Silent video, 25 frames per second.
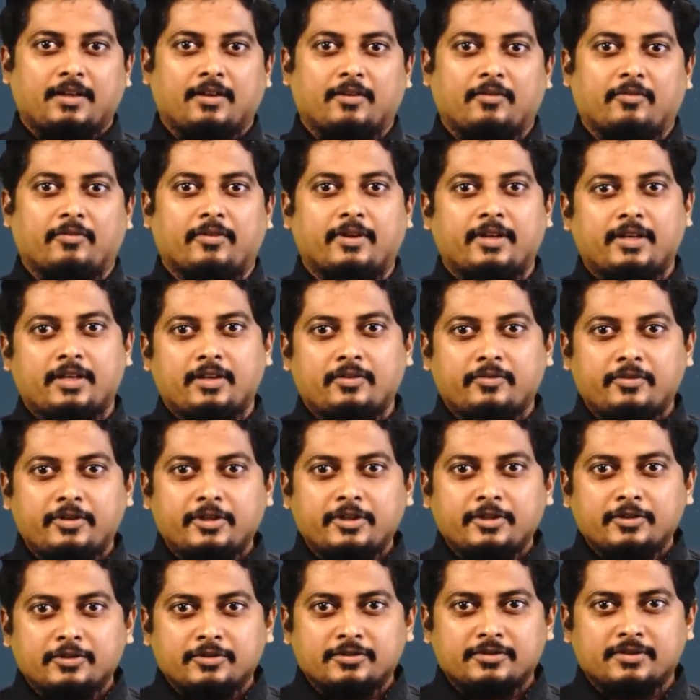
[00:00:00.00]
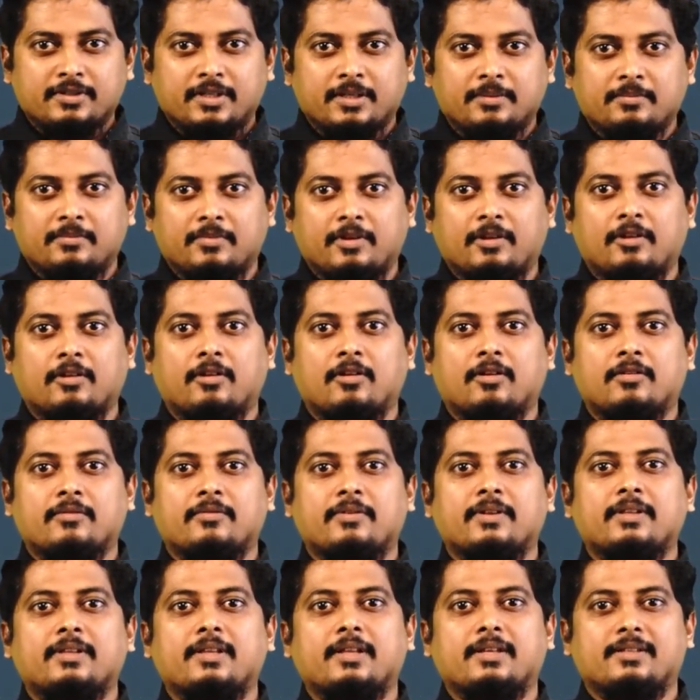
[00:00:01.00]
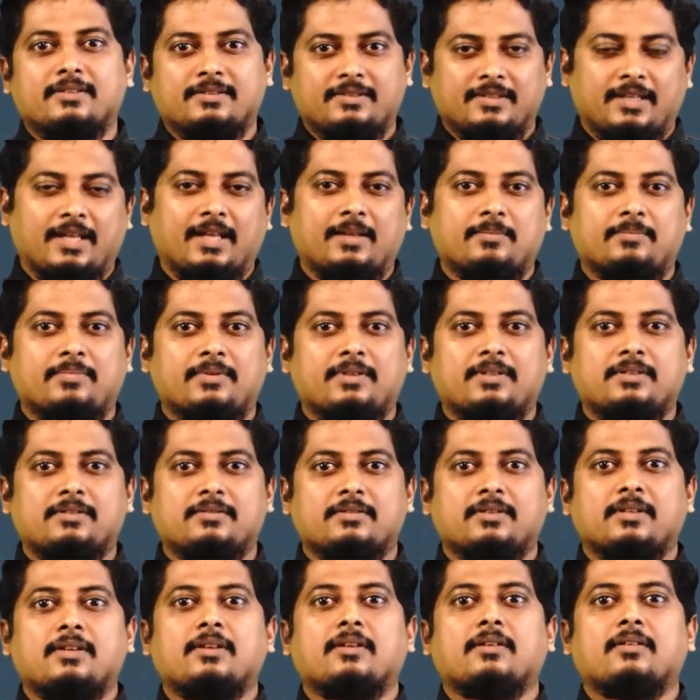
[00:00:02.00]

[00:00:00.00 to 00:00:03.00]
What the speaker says: When do we use them along with examples?